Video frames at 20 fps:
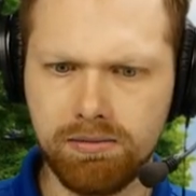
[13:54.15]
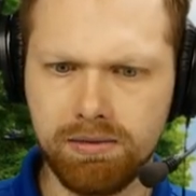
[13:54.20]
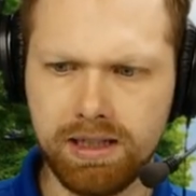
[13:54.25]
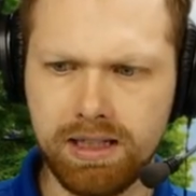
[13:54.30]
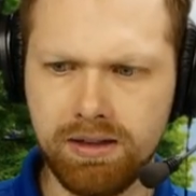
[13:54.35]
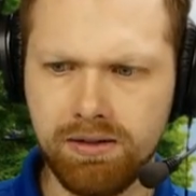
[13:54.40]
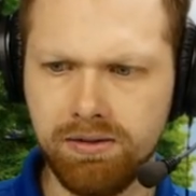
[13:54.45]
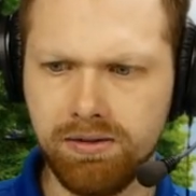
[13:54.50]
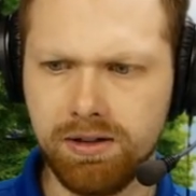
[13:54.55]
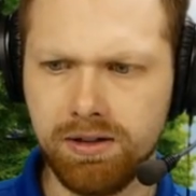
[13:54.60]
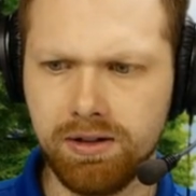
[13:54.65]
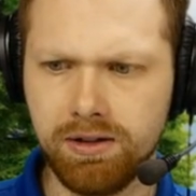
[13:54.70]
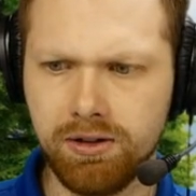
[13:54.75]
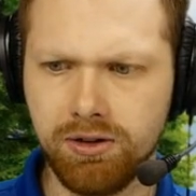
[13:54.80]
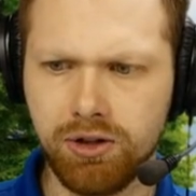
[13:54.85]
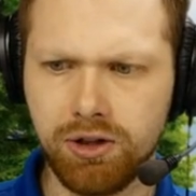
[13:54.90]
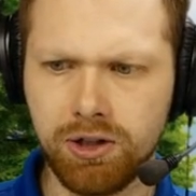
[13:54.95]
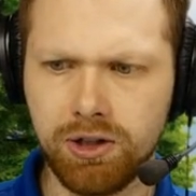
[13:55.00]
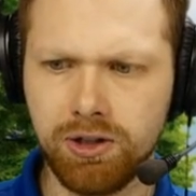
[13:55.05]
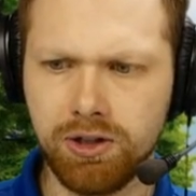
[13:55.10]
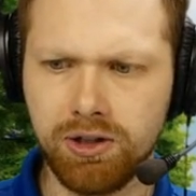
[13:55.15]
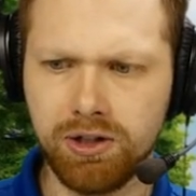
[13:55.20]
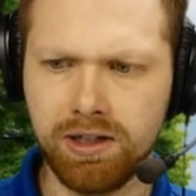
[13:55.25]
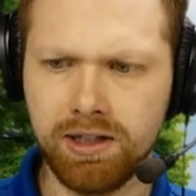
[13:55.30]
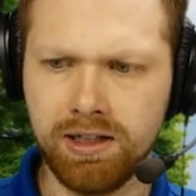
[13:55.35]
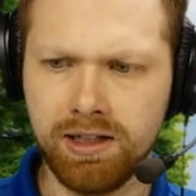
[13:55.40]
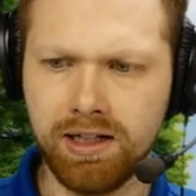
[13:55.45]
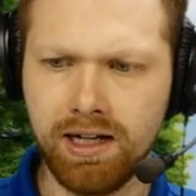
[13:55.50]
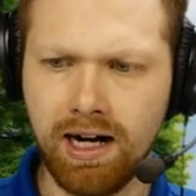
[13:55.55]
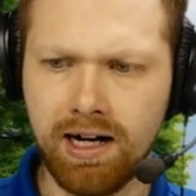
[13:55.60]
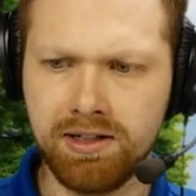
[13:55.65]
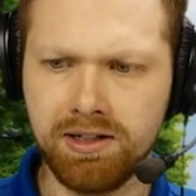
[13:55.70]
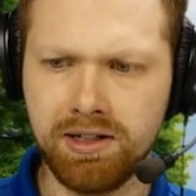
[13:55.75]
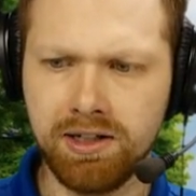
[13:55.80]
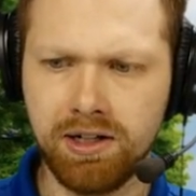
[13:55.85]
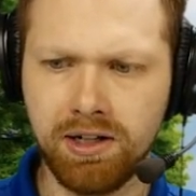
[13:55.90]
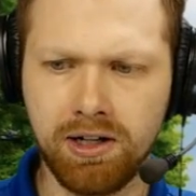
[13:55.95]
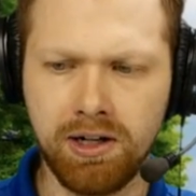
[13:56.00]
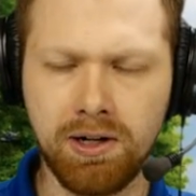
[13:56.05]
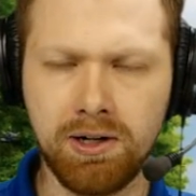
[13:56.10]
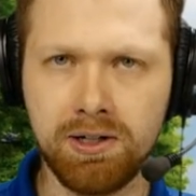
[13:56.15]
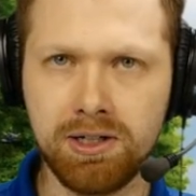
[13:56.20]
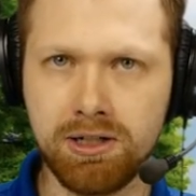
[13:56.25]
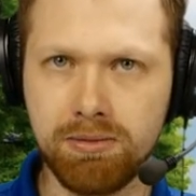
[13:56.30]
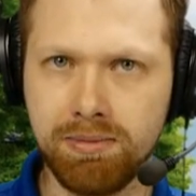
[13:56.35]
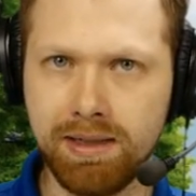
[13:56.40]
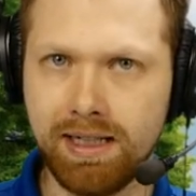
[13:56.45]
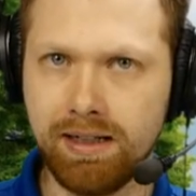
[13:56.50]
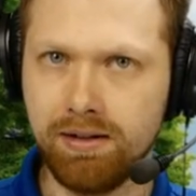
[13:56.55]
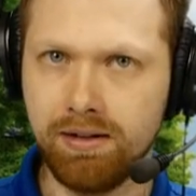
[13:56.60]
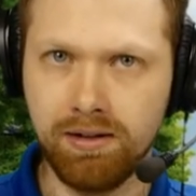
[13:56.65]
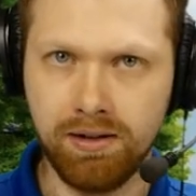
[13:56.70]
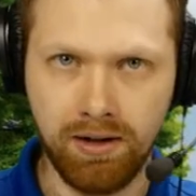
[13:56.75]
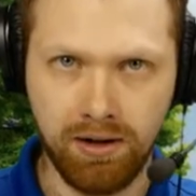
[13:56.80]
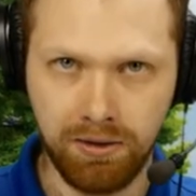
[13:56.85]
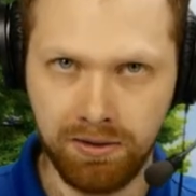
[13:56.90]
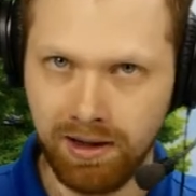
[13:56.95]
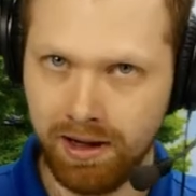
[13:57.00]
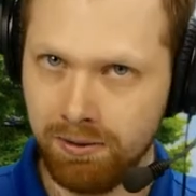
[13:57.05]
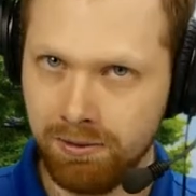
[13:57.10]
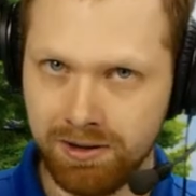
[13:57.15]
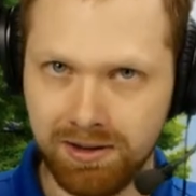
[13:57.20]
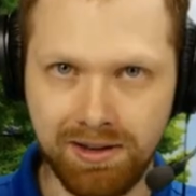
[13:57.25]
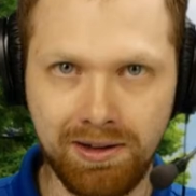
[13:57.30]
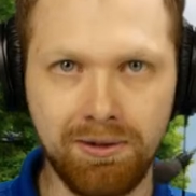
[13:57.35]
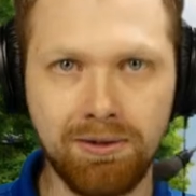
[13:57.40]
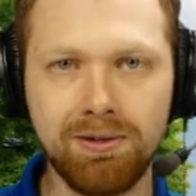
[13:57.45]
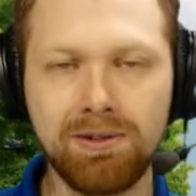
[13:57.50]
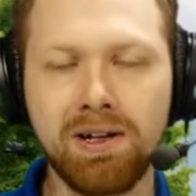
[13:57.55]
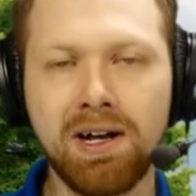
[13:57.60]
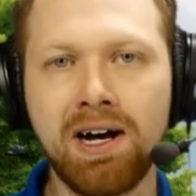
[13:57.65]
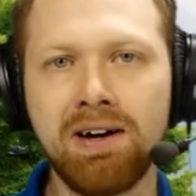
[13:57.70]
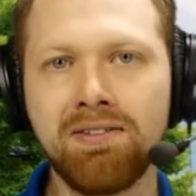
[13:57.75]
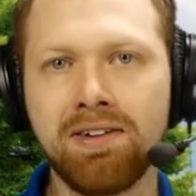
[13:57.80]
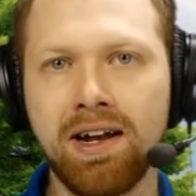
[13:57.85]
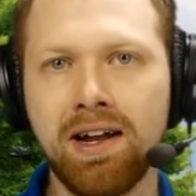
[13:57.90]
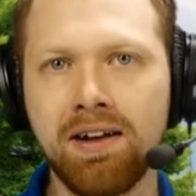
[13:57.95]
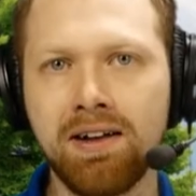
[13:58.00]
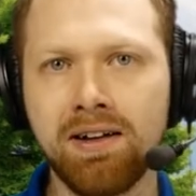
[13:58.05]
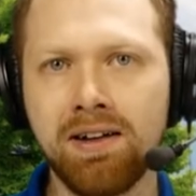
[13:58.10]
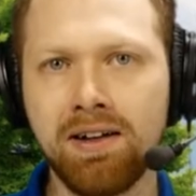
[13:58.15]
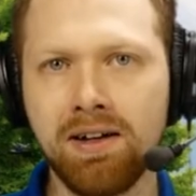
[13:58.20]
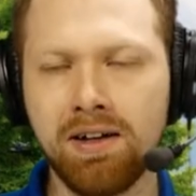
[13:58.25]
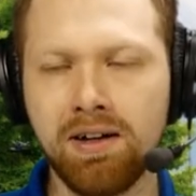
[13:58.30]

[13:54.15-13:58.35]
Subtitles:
give to the church, then God's going to curse me. No, that was the Old Covenant.